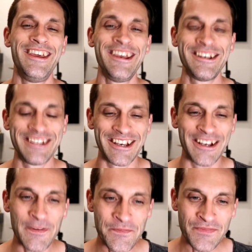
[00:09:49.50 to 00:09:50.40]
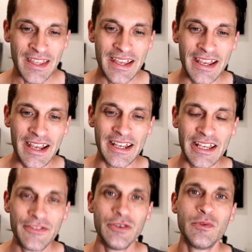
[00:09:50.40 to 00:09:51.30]
And
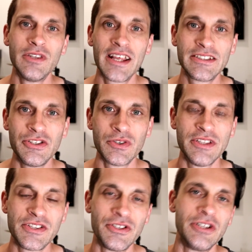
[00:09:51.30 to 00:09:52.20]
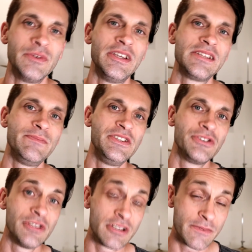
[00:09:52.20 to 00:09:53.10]
if you would like to join this journey with us, be
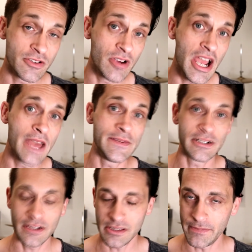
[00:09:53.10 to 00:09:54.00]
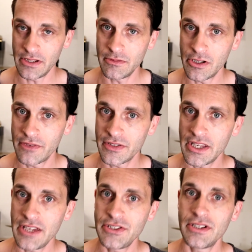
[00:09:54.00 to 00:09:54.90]
sure to subscribe and click the bell
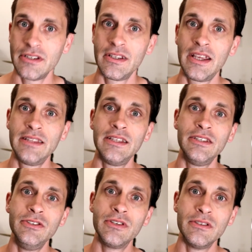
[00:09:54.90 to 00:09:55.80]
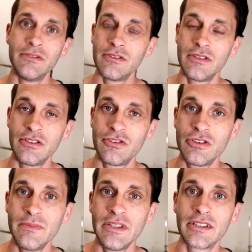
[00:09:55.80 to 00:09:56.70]
notification, and then you can
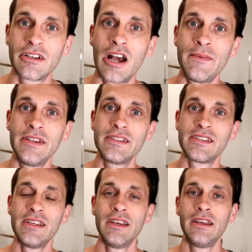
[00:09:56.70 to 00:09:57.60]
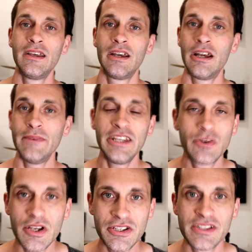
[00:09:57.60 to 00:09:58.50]
shoot me in the comments any
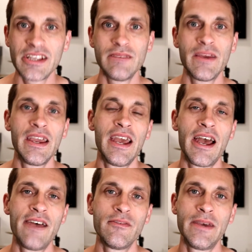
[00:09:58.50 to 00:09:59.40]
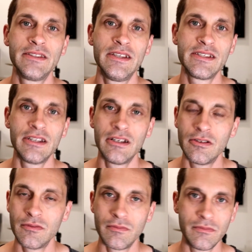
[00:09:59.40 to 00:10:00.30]
questions that you might have about this, and
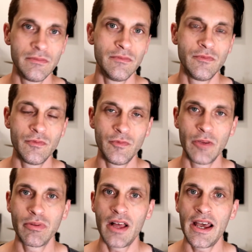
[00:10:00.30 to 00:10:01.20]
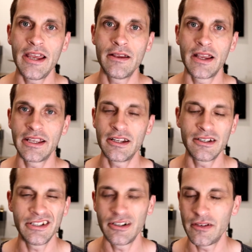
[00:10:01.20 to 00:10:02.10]
I'll reply. I get
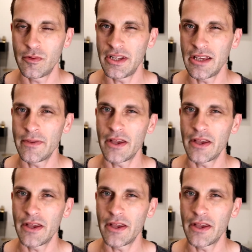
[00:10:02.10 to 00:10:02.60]
on here every day